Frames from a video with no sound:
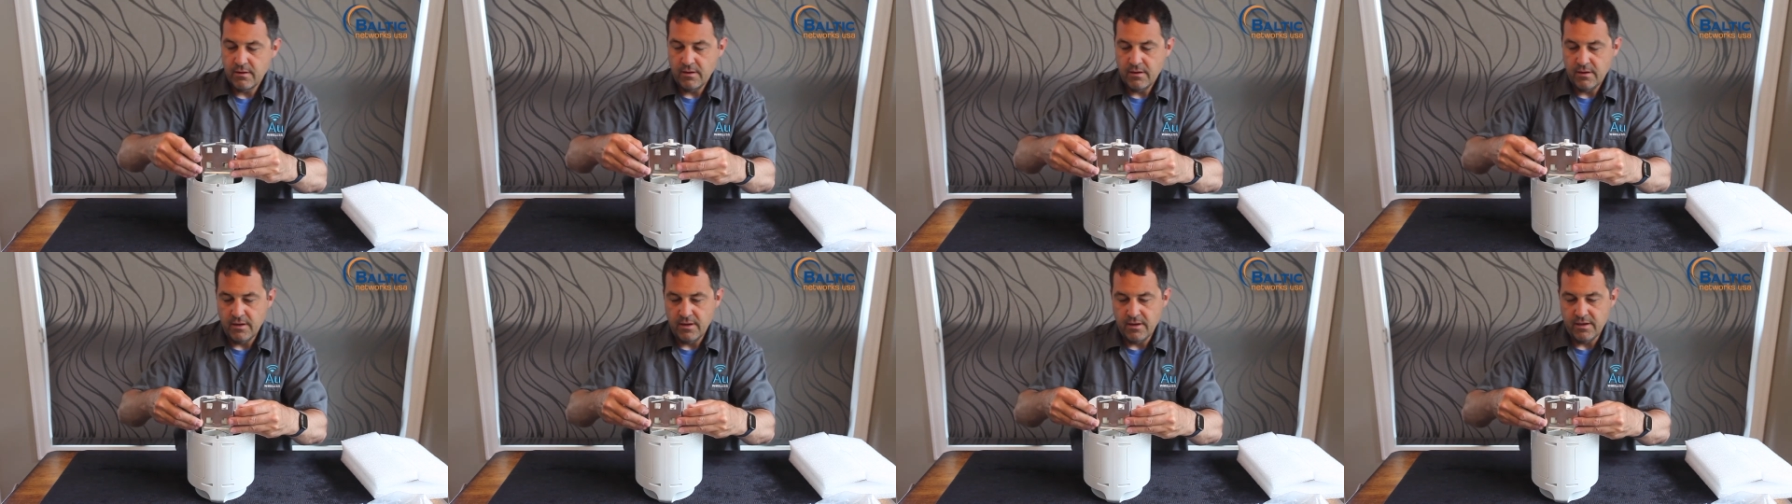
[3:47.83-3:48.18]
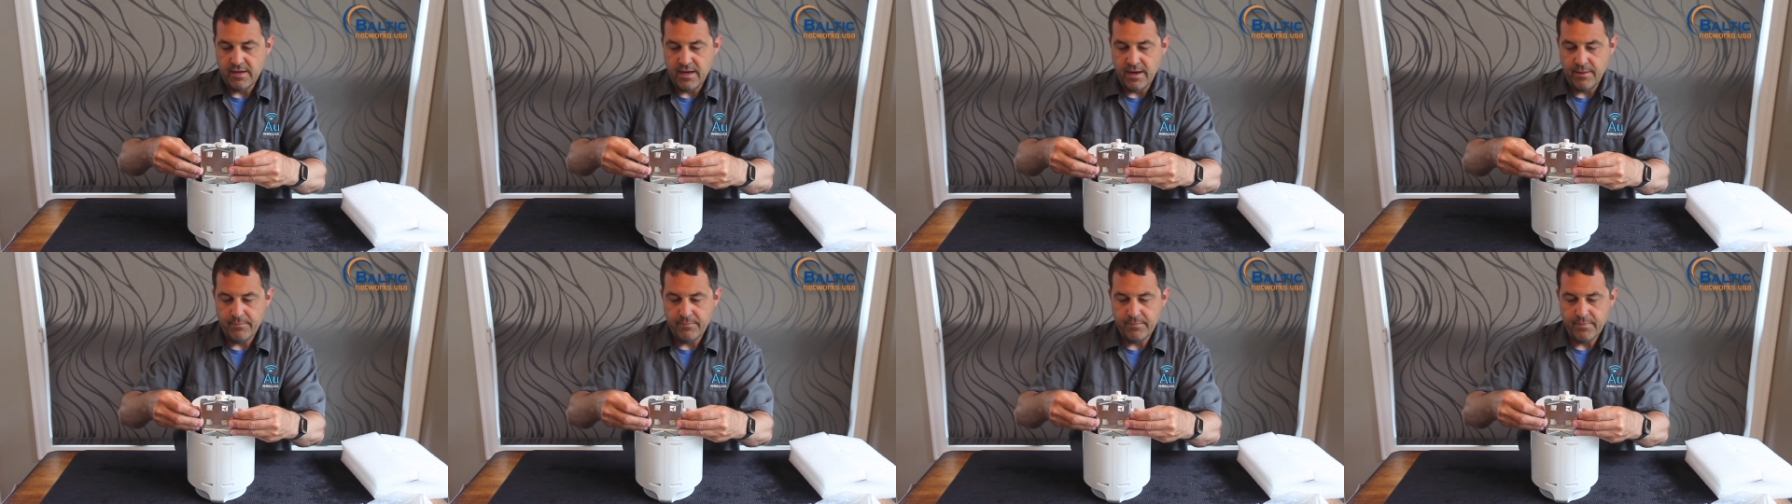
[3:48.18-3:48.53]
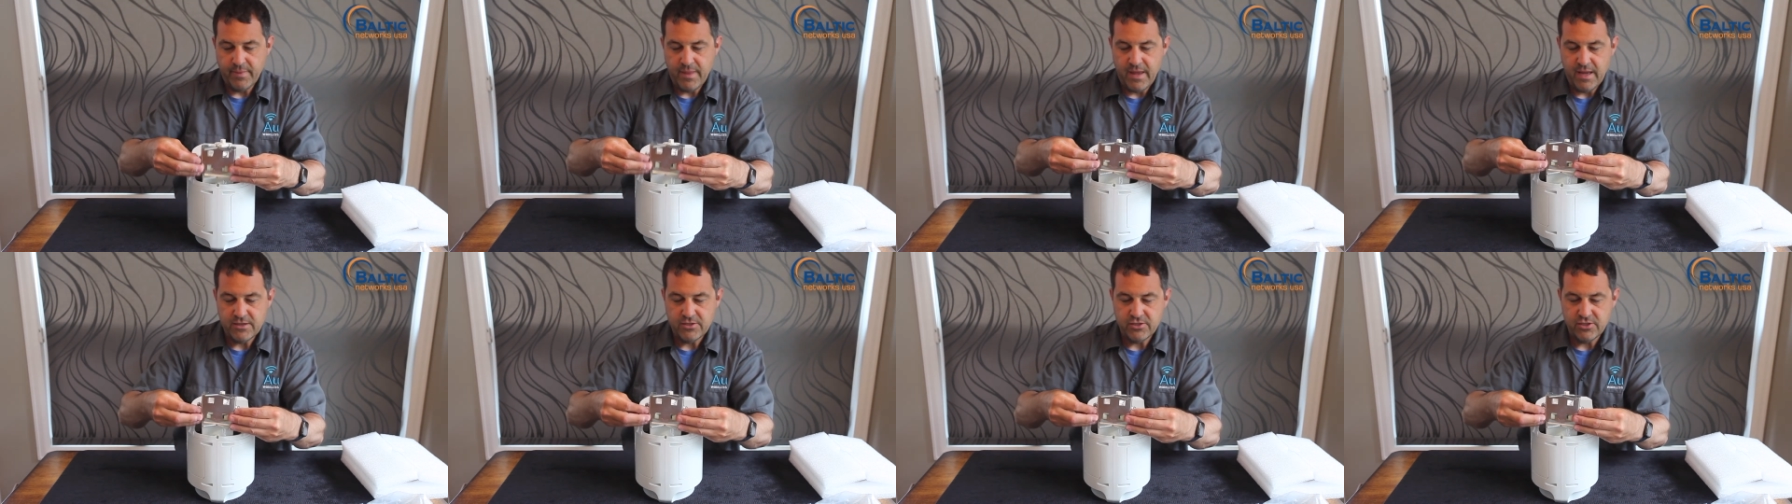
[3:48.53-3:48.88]
And yep,
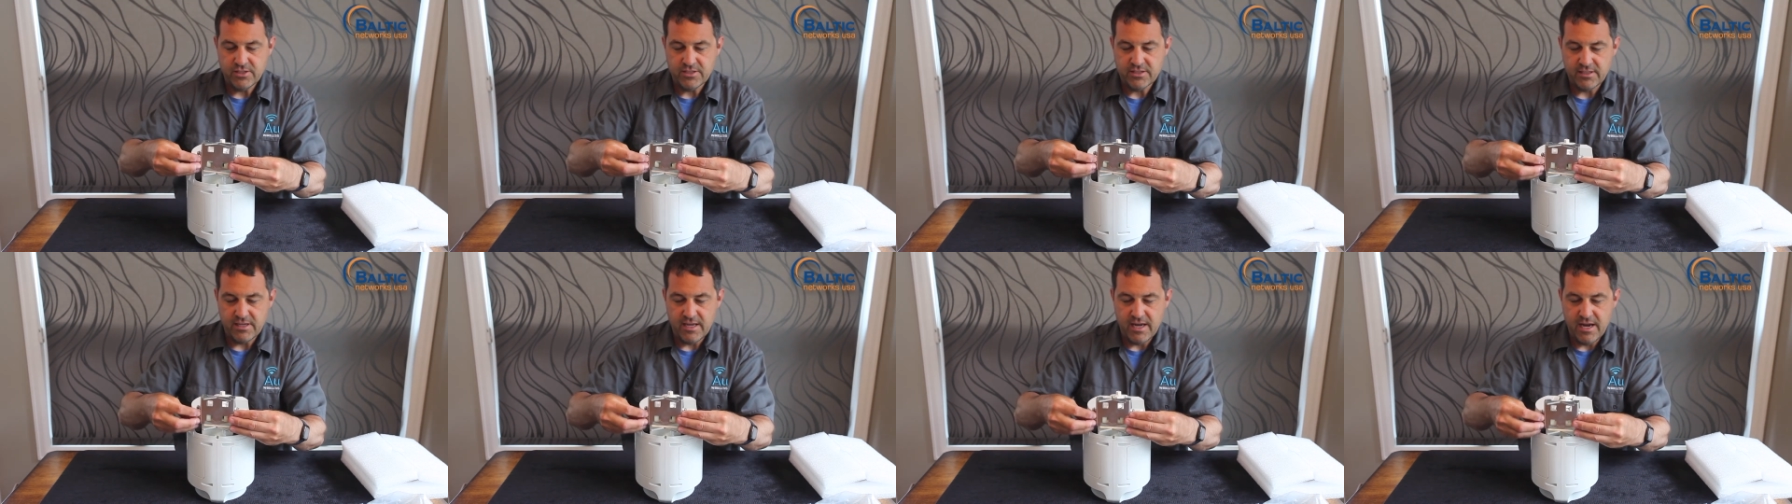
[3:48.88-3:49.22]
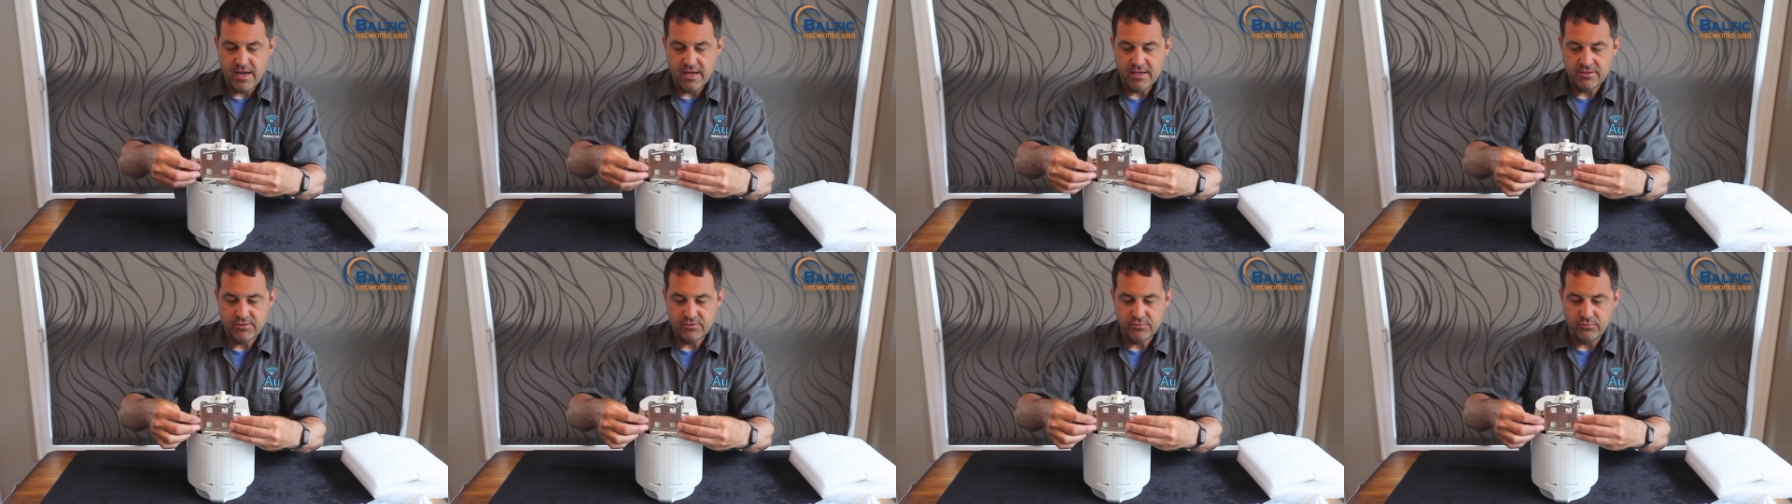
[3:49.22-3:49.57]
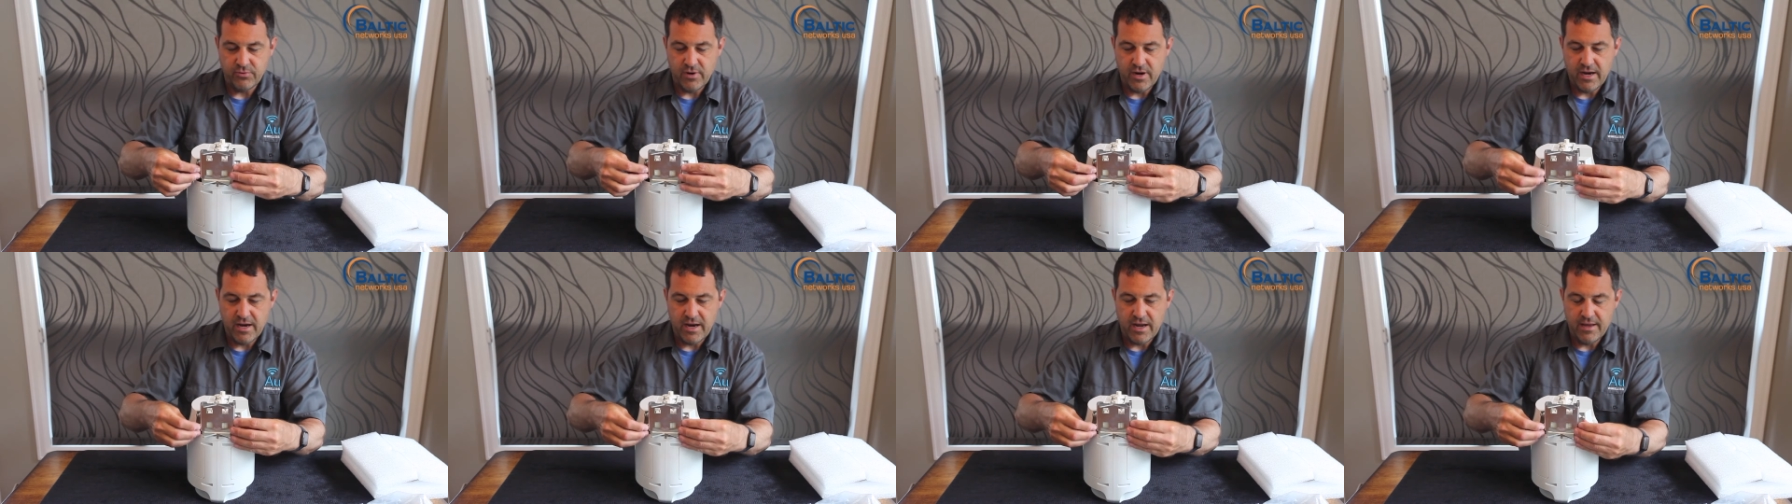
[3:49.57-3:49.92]
that just slides
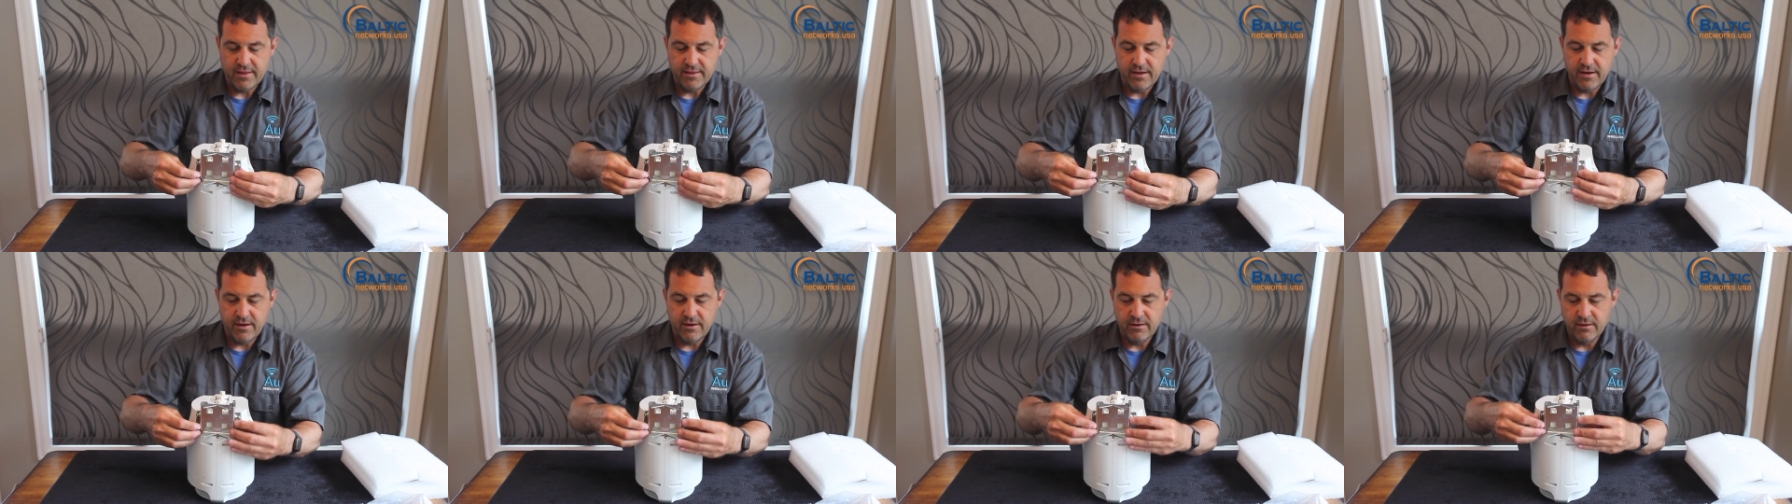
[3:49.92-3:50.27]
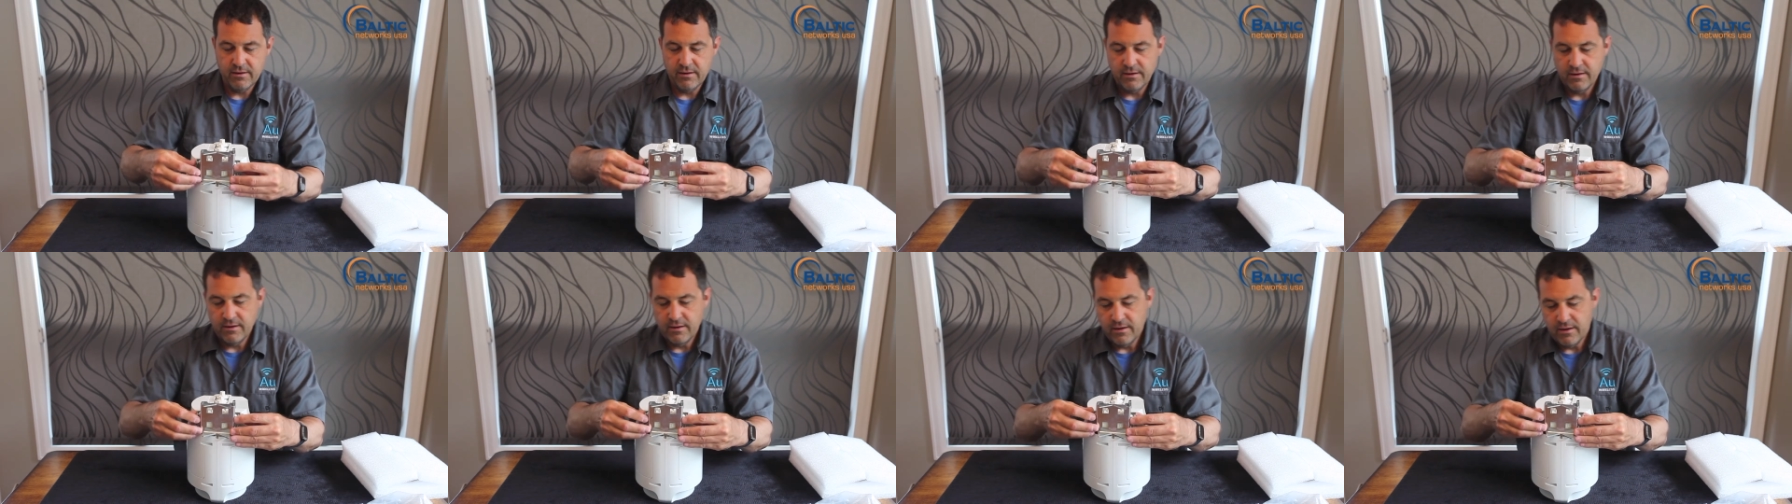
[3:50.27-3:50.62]
right on there.